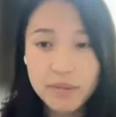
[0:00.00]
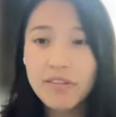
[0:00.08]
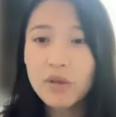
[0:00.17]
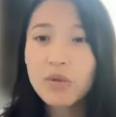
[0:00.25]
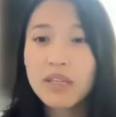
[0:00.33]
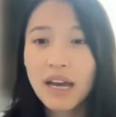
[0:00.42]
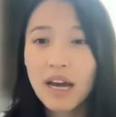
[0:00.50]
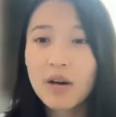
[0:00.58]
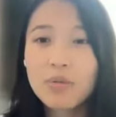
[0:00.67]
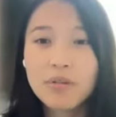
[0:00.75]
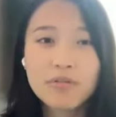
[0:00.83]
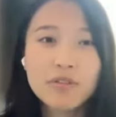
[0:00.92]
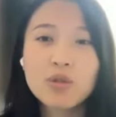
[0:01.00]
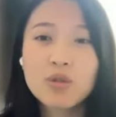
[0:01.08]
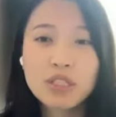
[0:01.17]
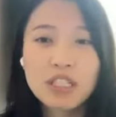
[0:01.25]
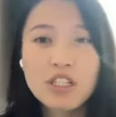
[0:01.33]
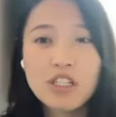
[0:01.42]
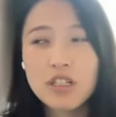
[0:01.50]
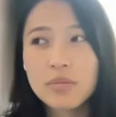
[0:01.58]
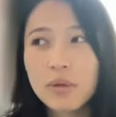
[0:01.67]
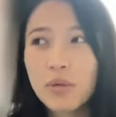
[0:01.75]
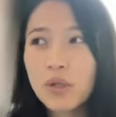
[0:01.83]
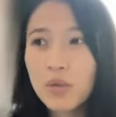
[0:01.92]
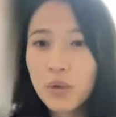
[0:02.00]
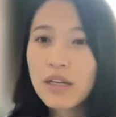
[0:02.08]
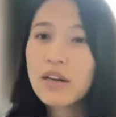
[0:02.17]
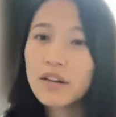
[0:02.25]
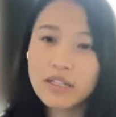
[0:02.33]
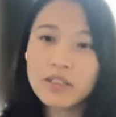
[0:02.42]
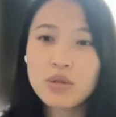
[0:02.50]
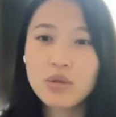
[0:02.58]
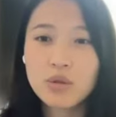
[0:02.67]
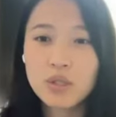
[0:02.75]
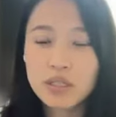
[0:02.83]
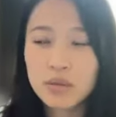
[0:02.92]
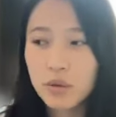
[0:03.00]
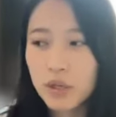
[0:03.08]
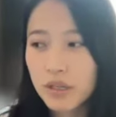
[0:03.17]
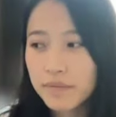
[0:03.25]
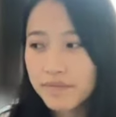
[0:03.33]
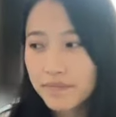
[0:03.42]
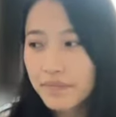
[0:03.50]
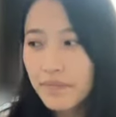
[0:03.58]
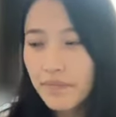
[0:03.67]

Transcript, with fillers: Definitely with the help of school teacher, but what we learn in school is more